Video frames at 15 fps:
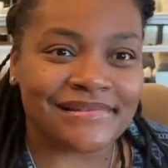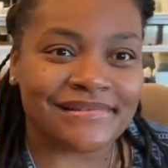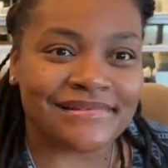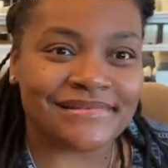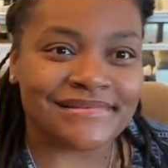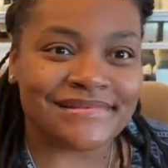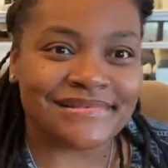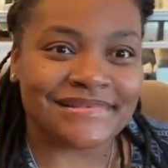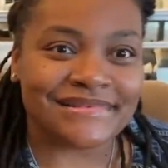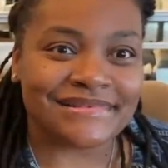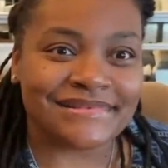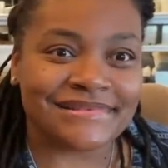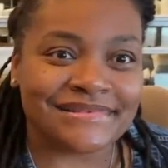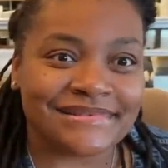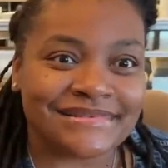Well, oh, nope, we
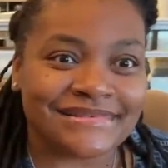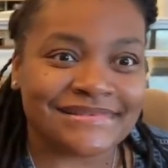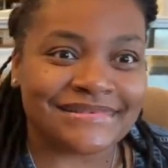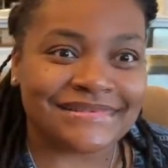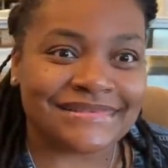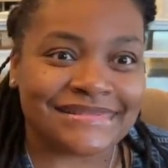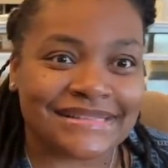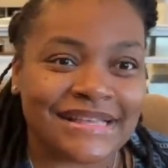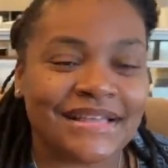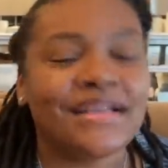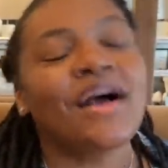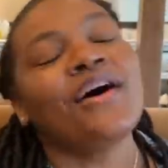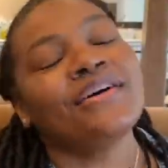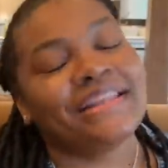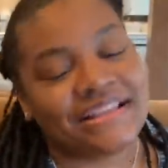start in June.
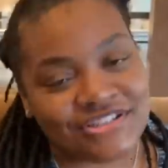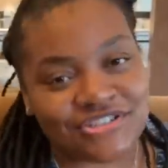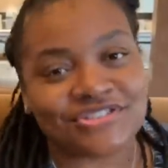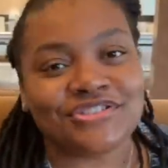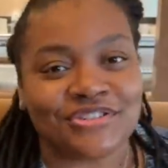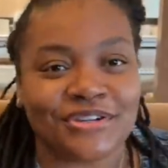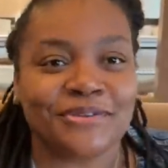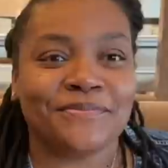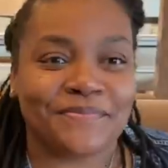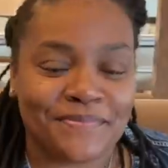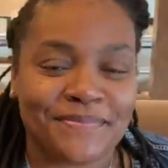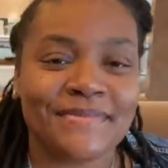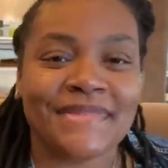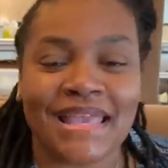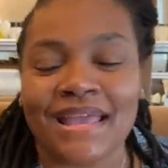Oh, that's just We start in
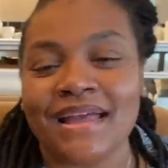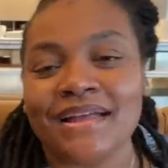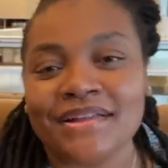June, yeah.